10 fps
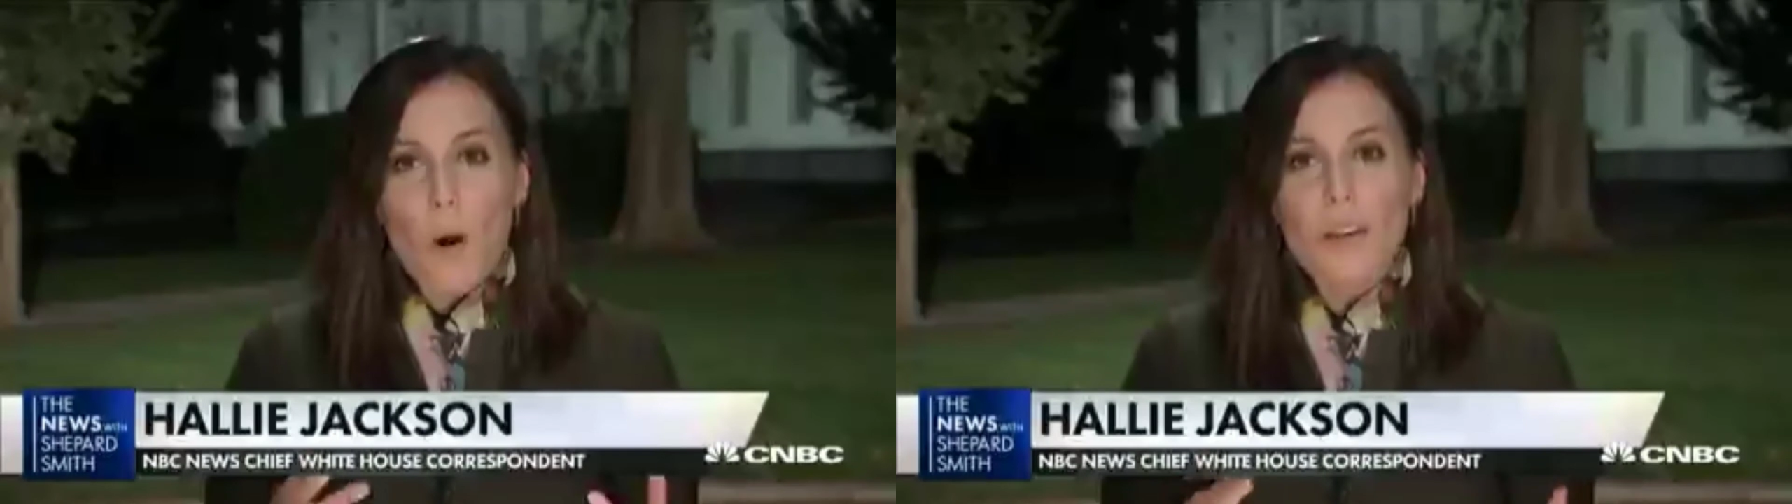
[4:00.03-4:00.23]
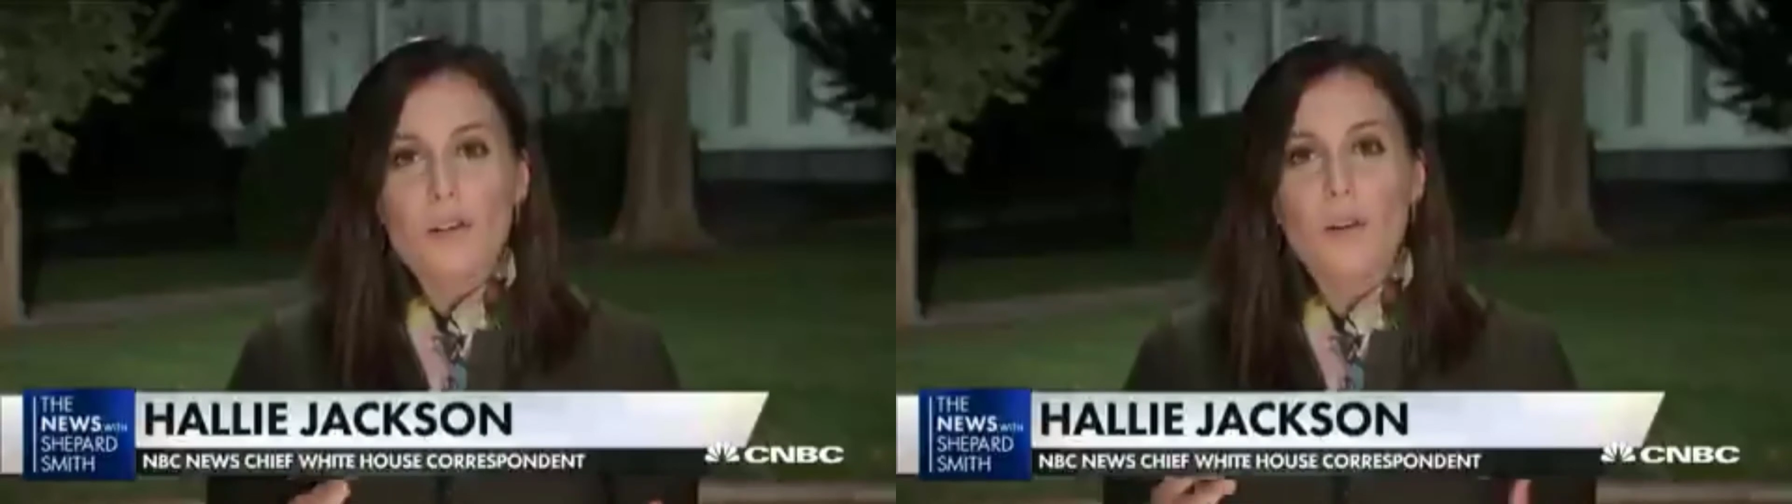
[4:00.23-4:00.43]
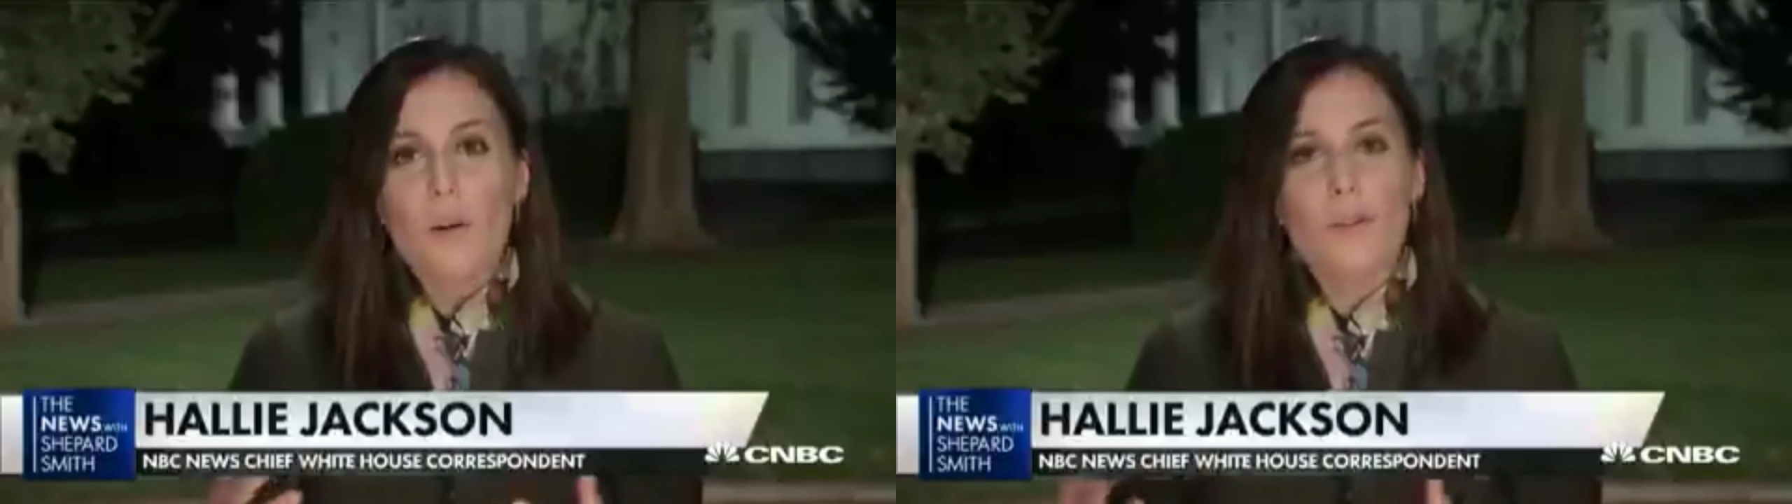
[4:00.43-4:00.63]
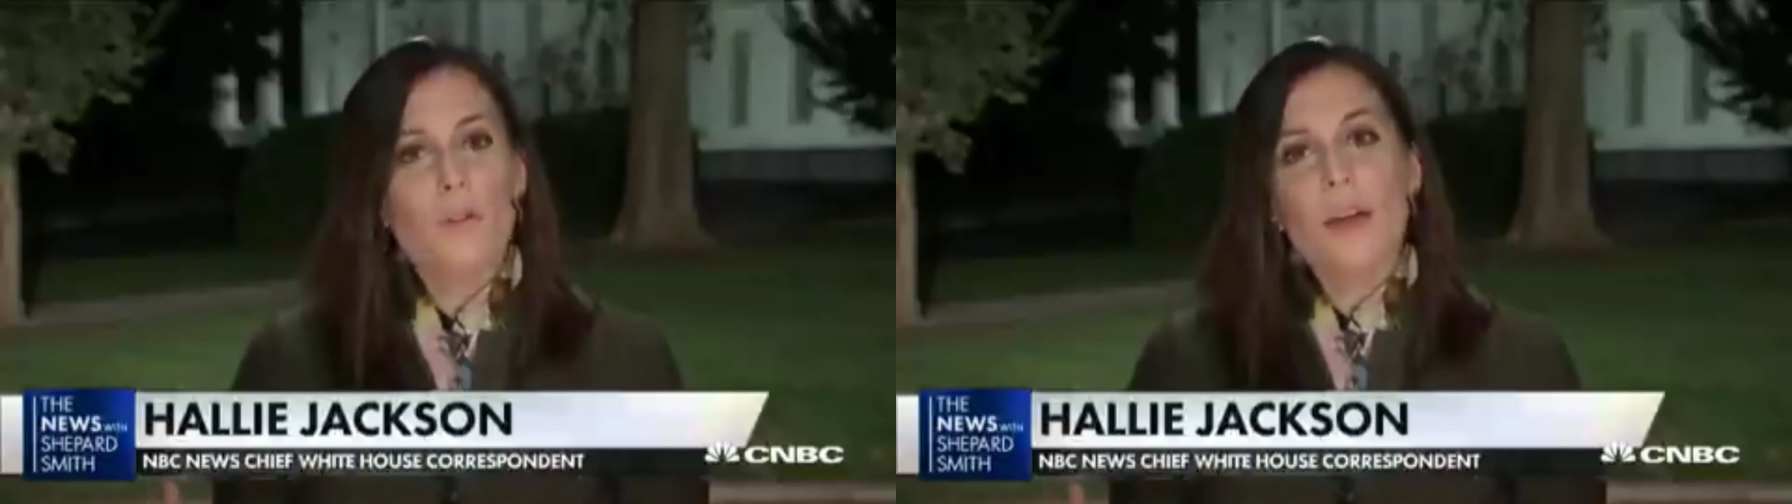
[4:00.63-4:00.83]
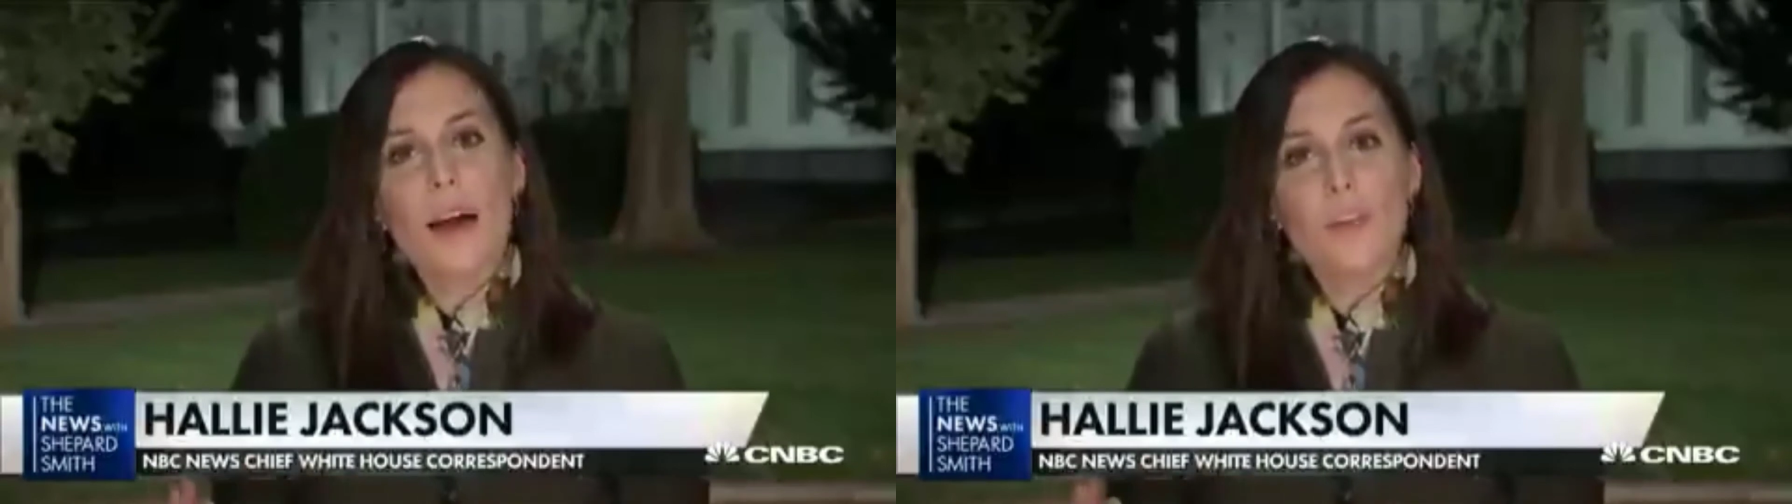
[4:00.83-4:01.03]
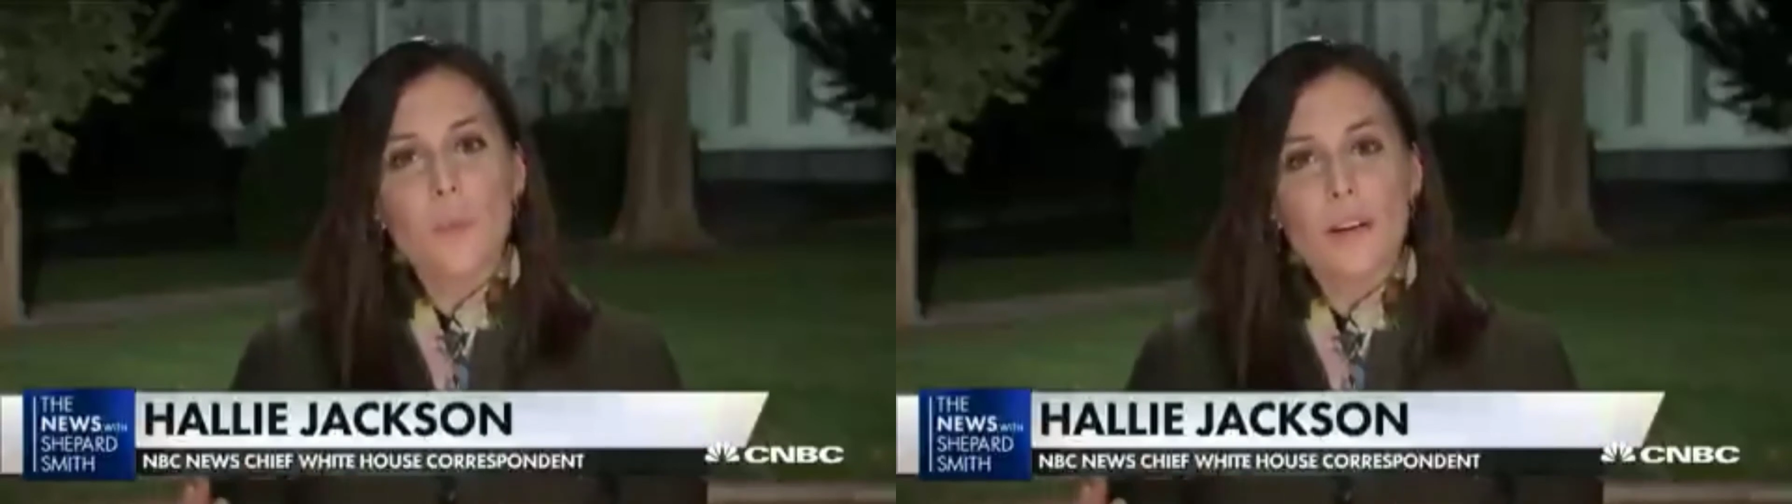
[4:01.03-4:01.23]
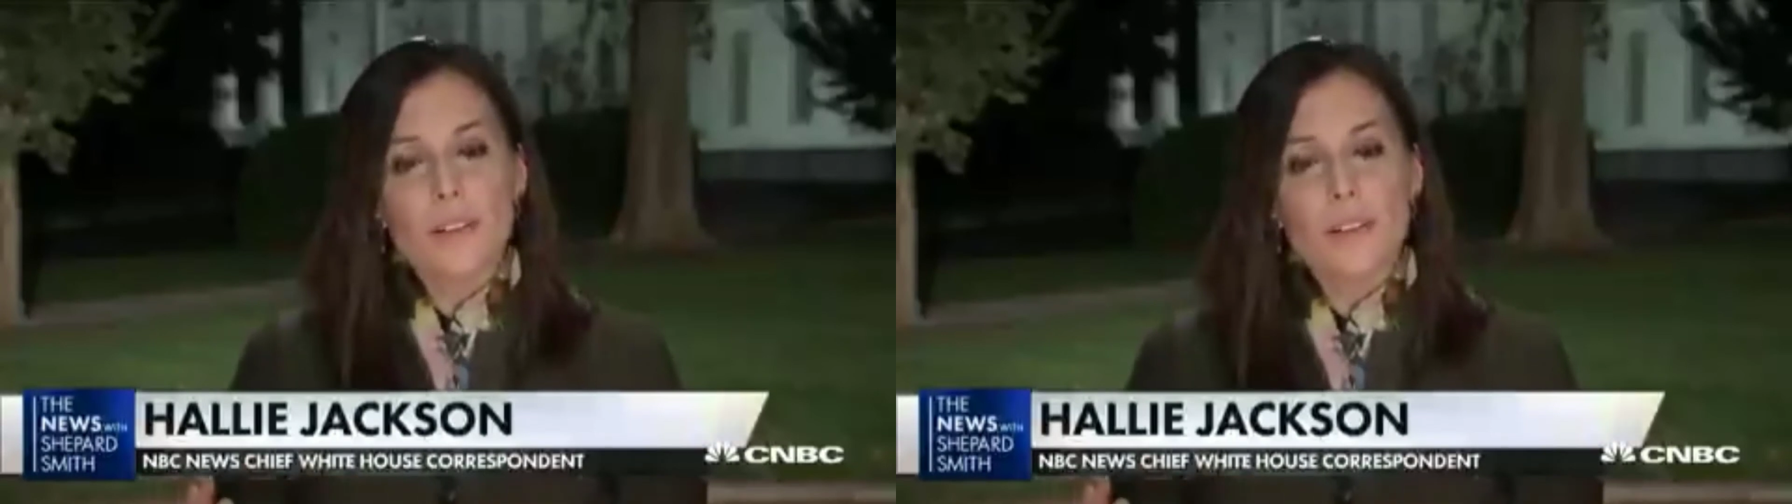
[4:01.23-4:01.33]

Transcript: what he's going to do next,